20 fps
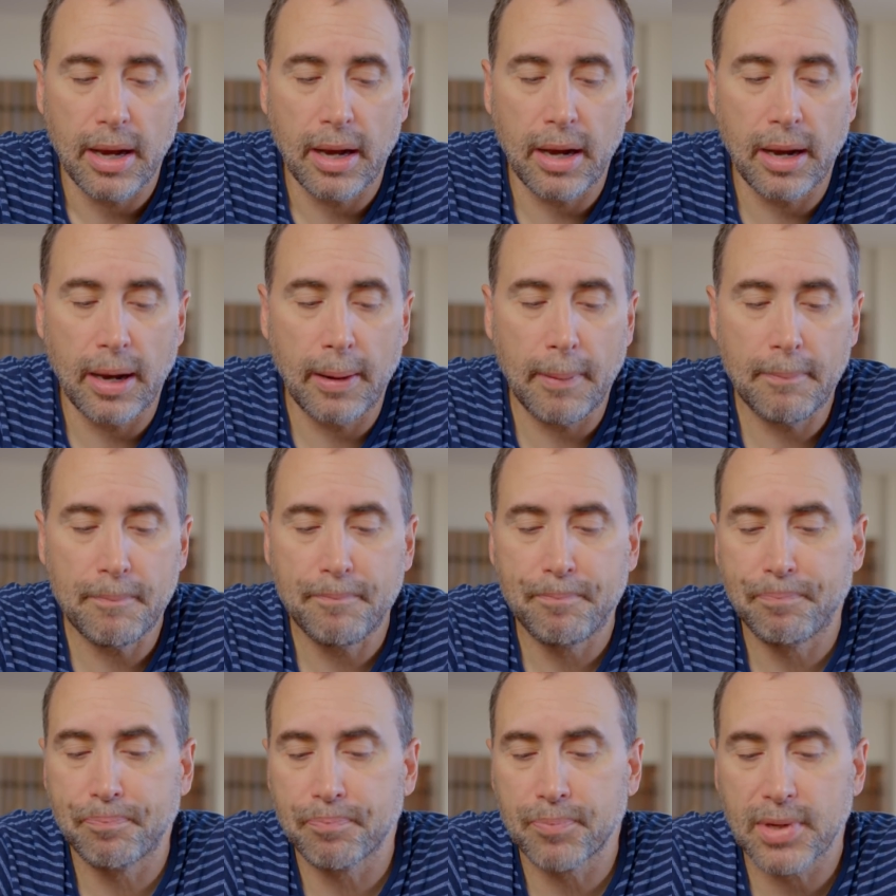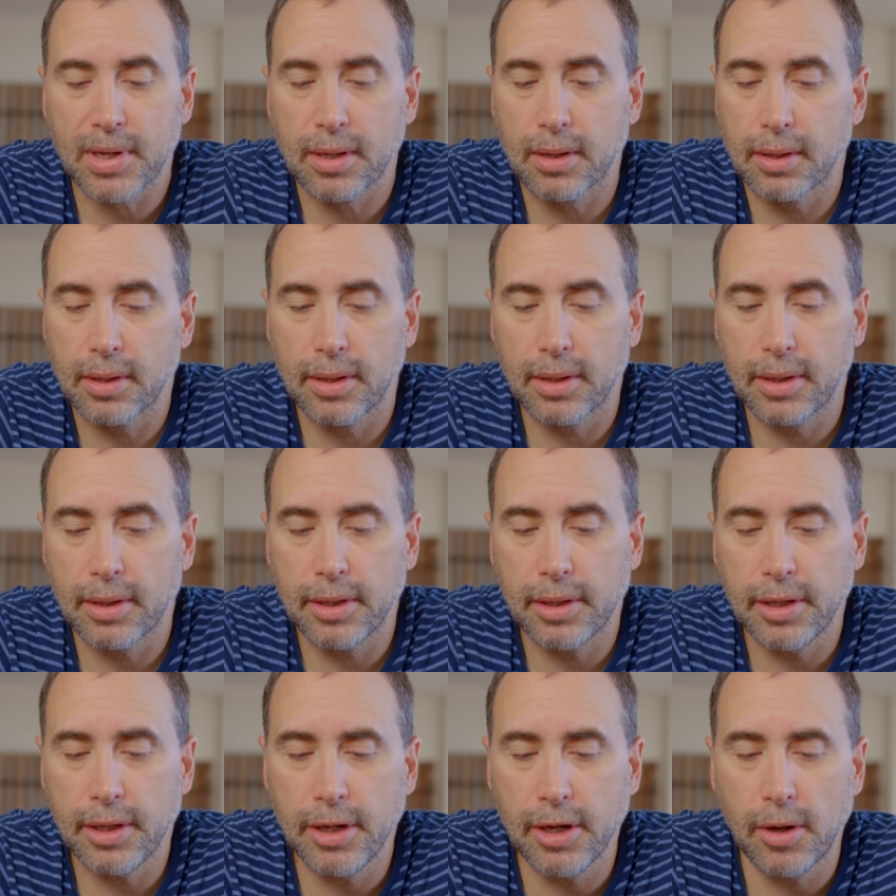Um,
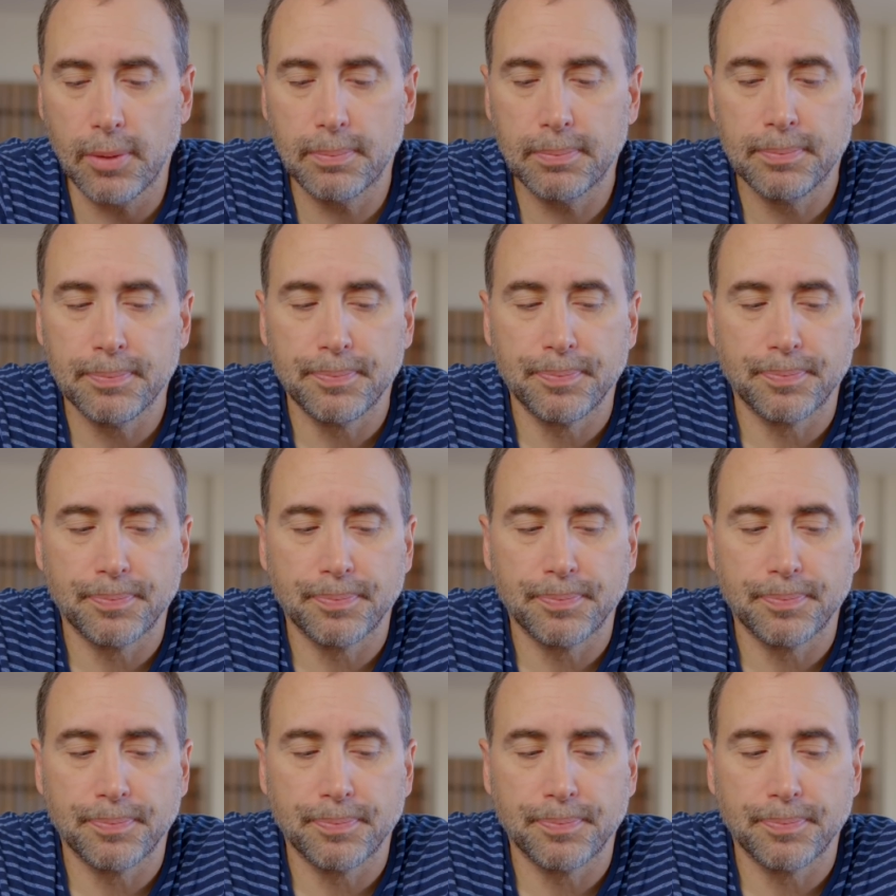you know,